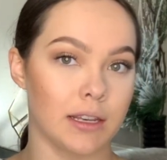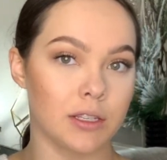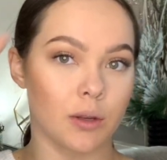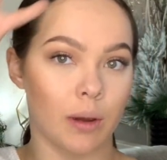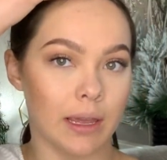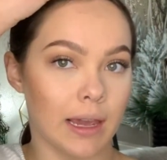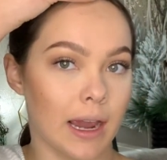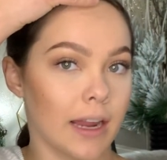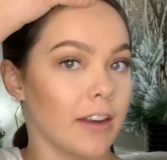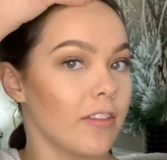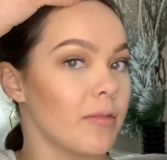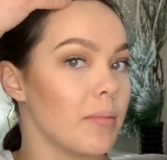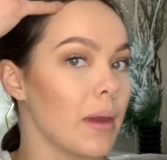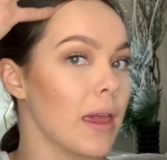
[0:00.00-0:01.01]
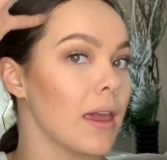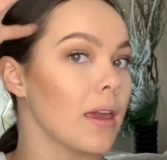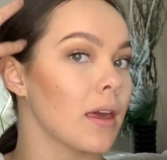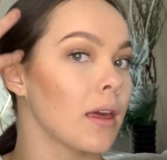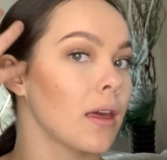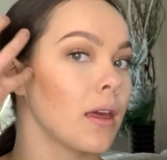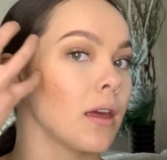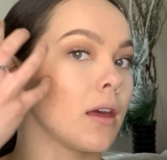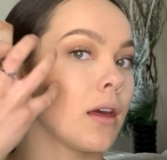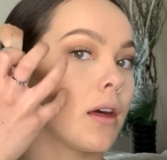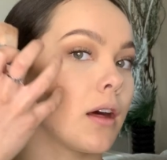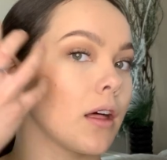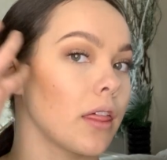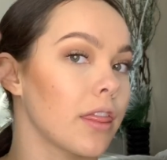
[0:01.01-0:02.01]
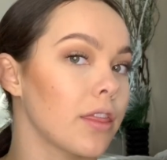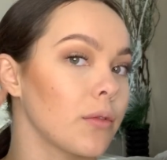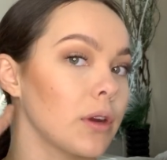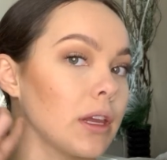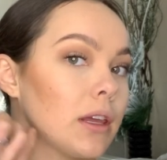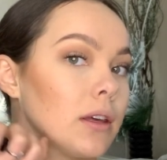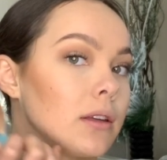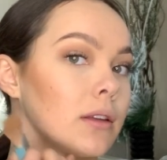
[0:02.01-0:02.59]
So I kind of make a 3